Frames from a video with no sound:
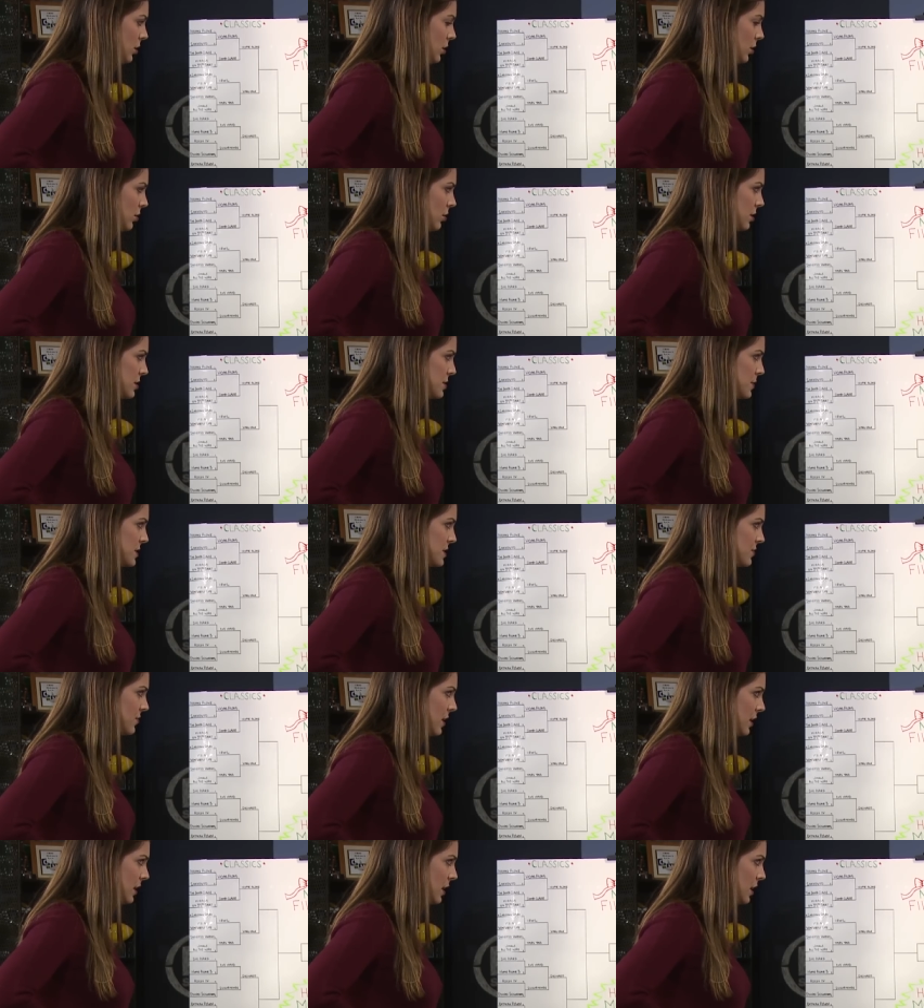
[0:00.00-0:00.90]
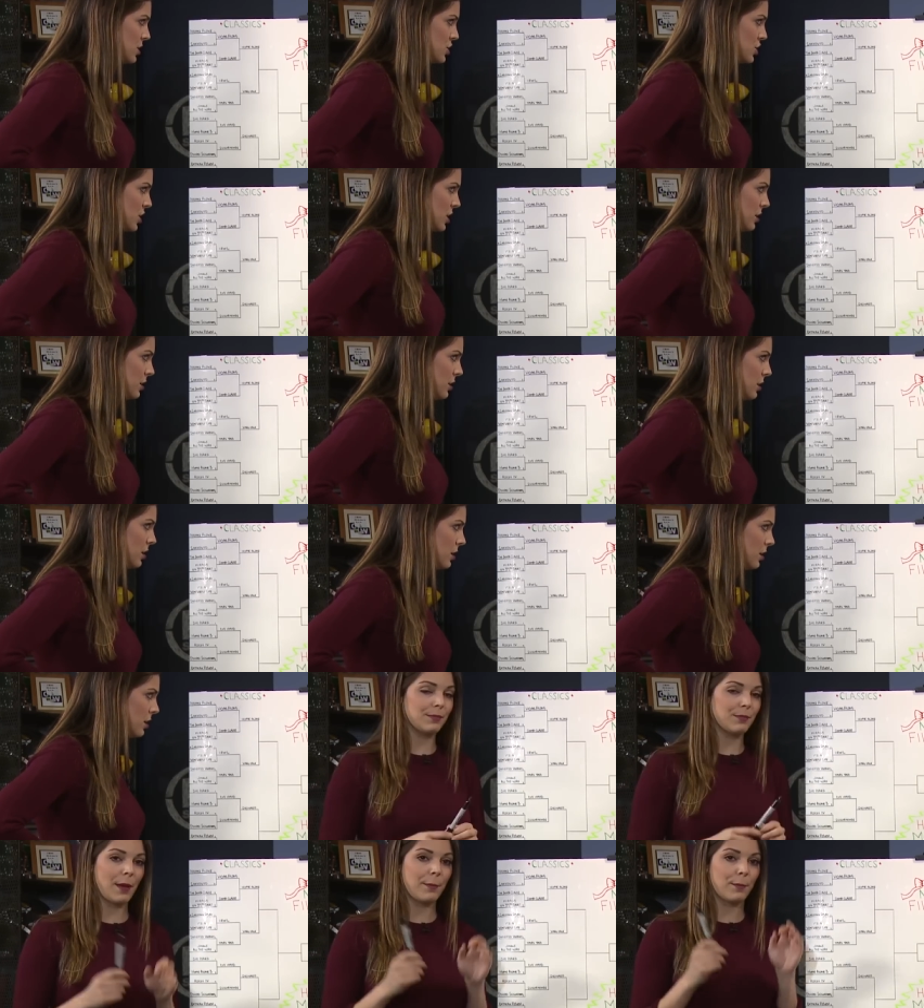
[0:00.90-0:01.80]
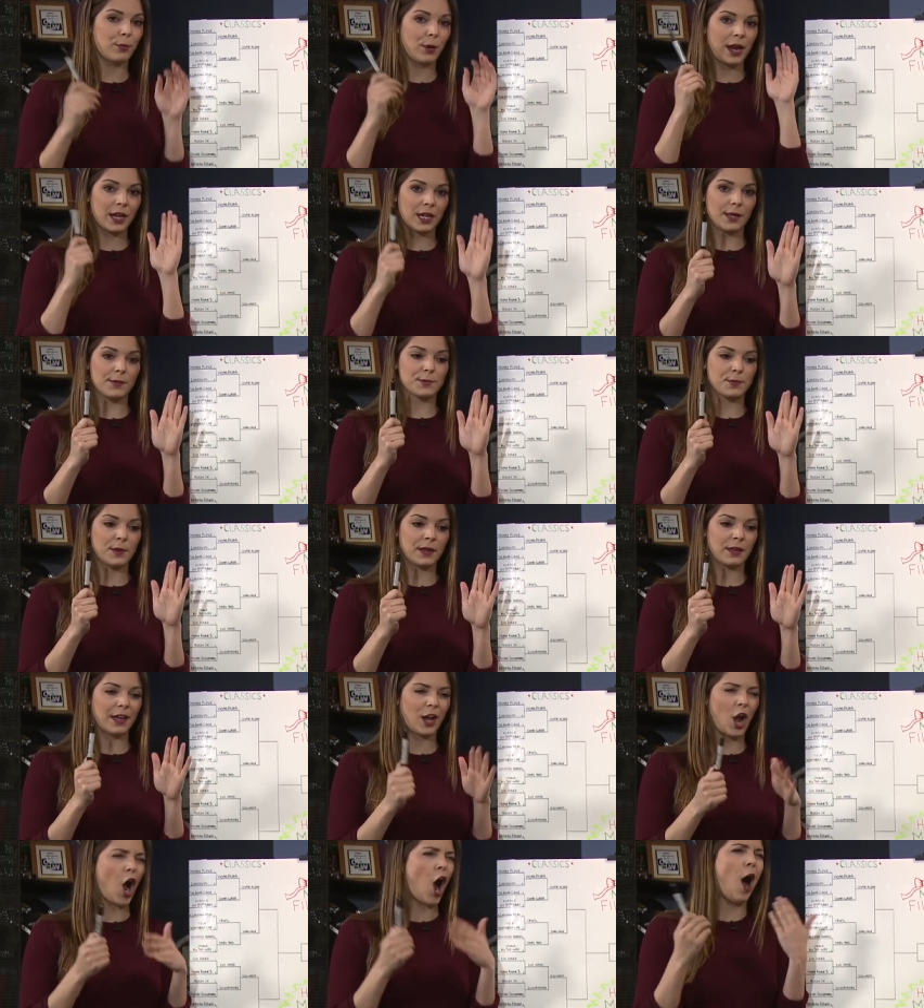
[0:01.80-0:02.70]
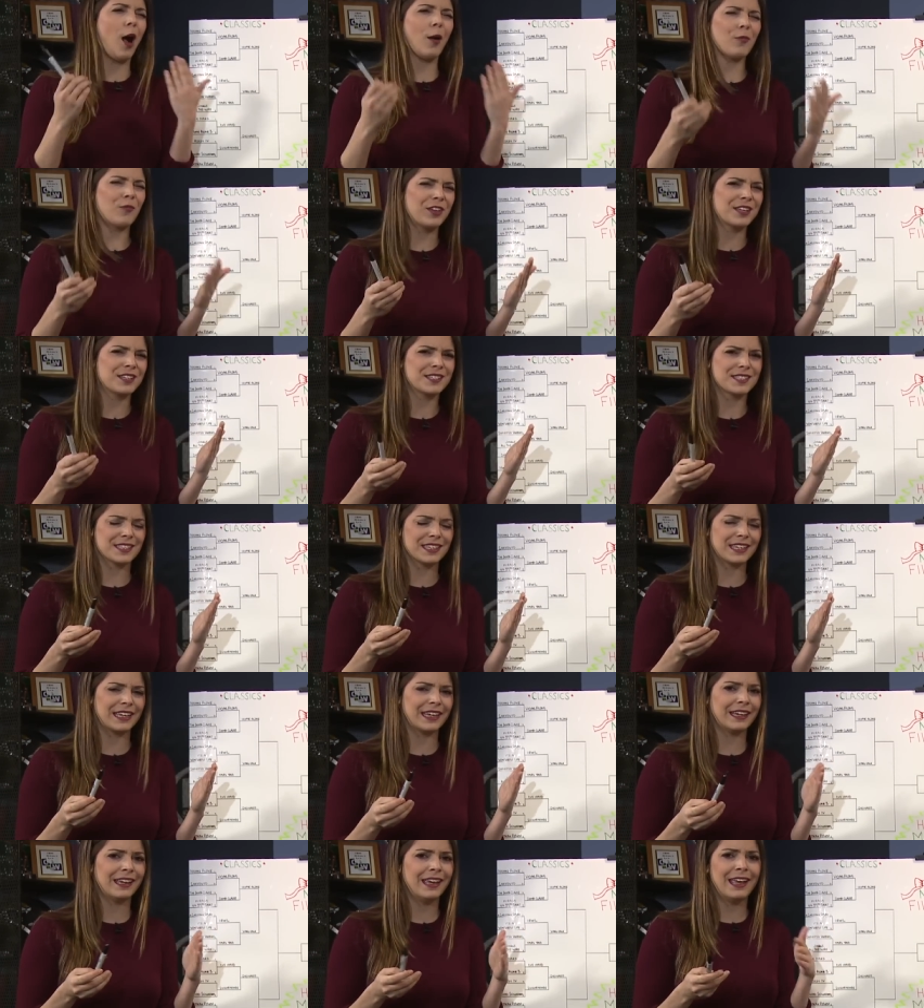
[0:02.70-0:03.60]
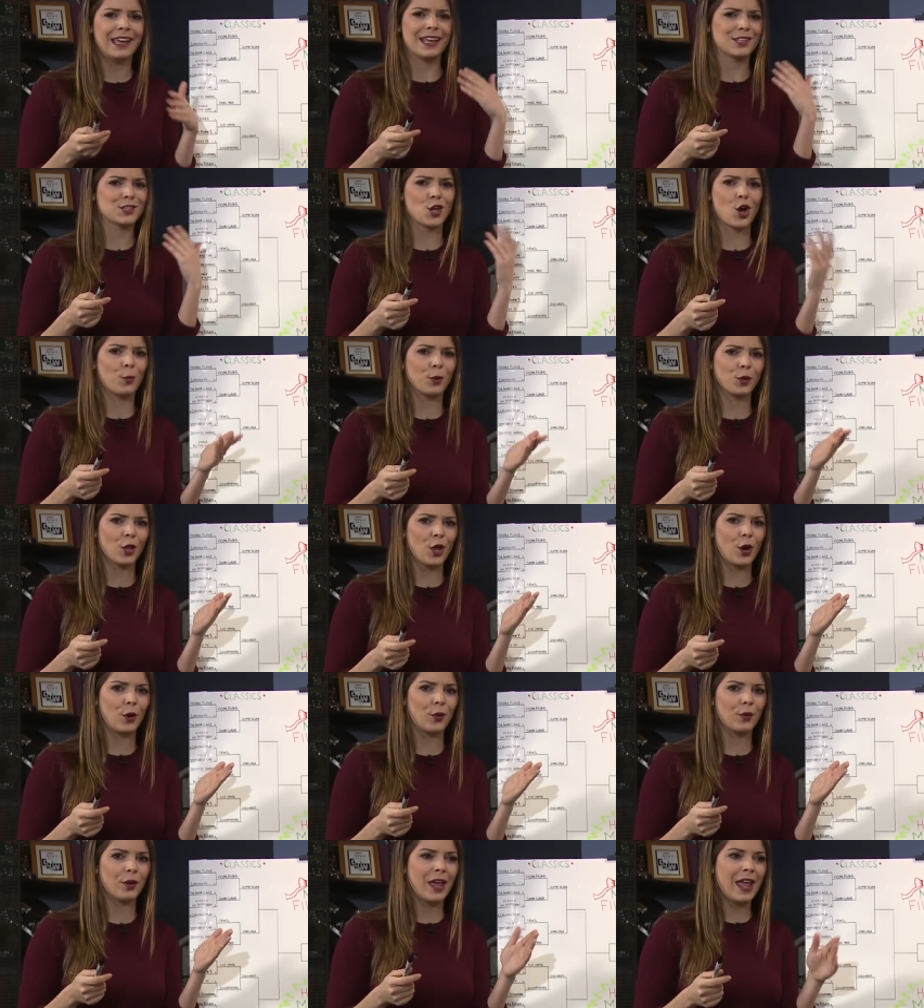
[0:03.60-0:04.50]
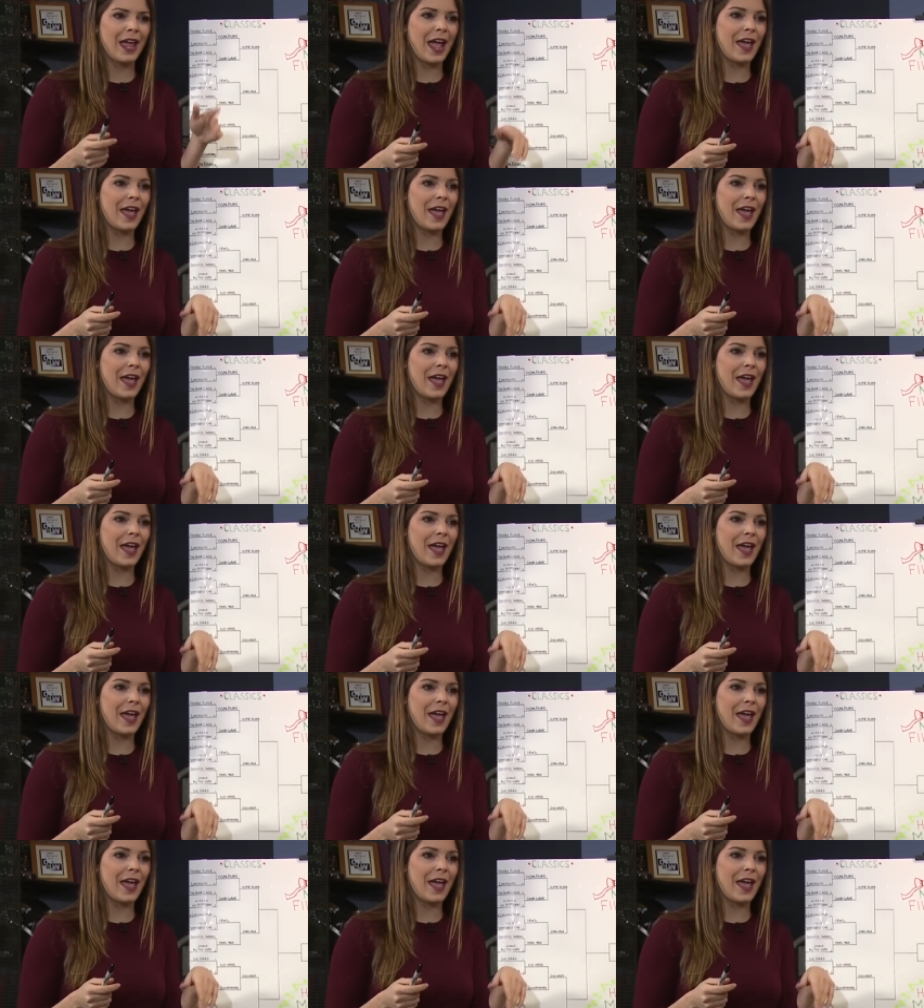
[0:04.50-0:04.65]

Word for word: Christmas Vacation. My brain keeps being like, obviously it's Home Alone.